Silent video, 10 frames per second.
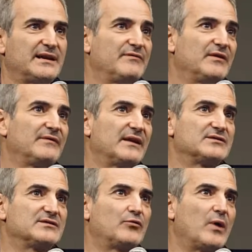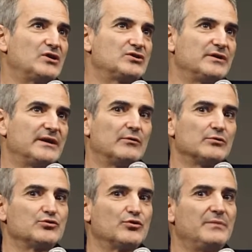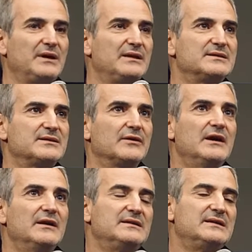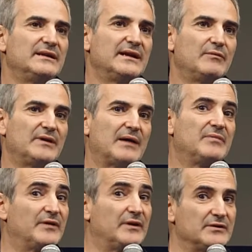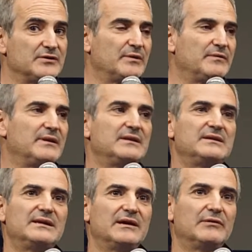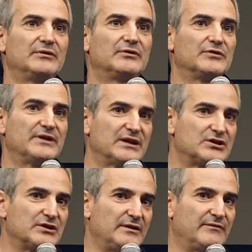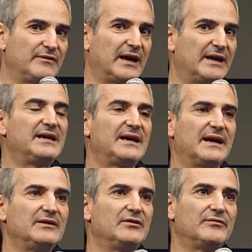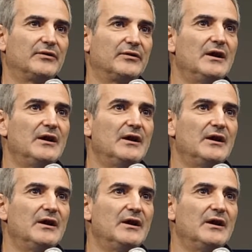And I think that questioning also means dealing with ambivalence, dealing with contradiction. I think any kind of